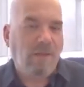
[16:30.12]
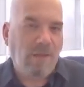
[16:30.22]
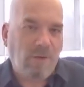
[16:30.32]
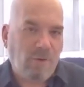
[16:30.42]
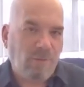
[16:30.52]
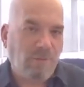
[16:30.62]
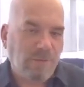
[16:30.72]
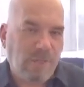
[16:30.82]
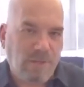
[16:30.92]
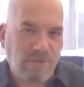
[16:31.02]
and all
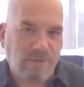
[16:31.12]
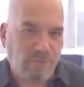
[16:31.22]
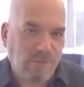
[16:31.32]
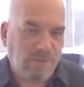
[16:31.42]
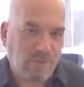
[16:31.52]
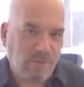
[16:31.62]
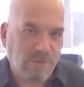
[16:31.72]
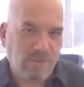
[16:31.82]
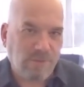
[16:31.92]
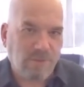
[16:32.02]
those kinds of
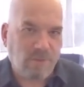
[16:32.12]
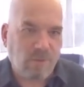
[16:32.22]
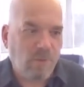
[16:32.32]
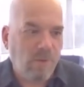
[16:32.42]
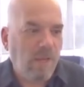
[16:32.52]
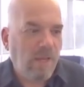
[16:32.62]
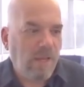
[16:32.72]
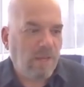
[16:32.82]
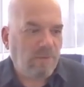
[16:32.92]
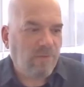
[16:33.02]
resources. So
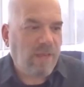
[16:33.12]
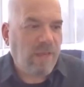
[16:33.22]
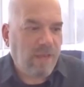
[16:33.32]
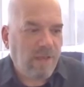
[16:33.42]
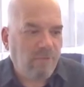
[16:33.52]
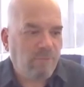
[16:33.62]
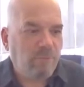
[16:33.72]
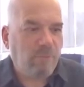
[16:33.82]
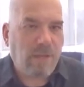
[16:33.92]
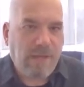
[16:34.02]
as they have
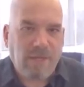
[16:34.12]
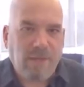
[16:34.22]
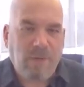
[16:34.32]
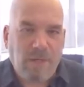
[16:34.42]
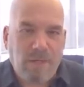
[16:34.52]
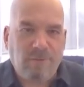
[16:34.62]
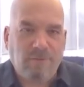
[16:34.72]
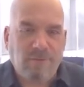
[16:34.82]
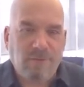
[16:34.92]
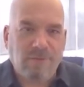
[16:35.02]
planning
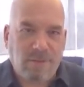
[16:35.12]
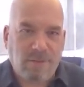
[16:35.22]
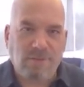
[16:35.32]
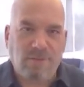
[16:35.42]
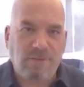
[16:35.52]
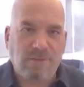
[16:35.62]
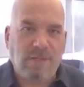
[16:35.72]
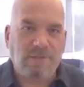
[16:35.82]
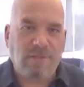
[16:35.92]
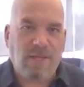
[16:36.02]
meetings and discussions,
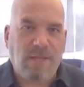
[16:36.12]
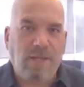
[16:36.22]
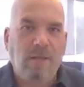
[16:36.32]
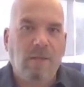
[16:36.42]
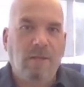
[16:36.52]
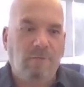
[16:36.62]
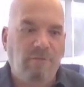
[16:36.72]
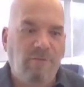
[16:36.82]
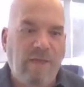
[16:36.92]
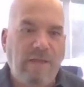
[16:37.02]
as they
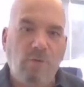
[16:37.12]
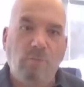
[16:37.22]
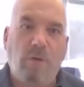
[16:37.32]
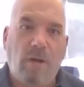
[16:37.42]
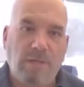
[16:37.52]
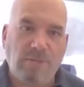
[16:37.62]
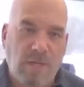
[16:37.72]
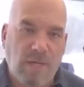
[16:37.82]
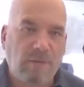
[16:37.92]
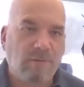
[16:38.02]
vet new
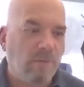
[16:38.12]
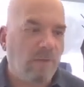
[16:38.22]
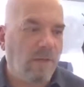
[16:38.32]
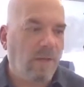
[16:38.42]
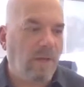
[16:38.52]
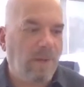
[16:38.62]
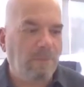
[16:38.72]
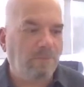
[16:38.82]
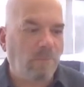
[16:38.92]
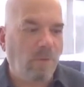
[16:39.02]
projects,
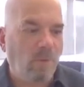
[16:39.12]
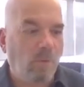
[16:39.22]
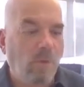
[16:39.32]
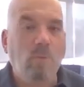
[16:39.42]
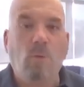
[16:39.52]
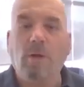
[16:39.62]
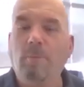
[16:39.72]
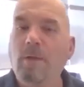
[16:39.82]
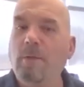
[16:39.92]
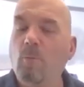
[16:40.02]
you know, we want
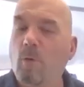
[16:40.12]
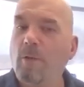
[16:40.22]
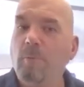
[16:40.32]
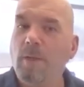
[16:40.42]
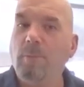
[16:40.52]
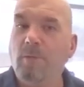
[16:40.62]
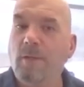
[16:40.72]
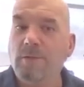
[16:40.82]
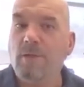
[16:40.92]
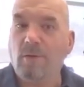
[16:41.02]
to be one of the people
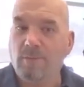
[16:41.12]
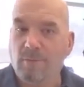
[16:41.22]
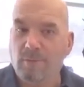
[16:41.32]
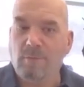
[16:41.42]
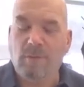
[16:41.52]
they talk to.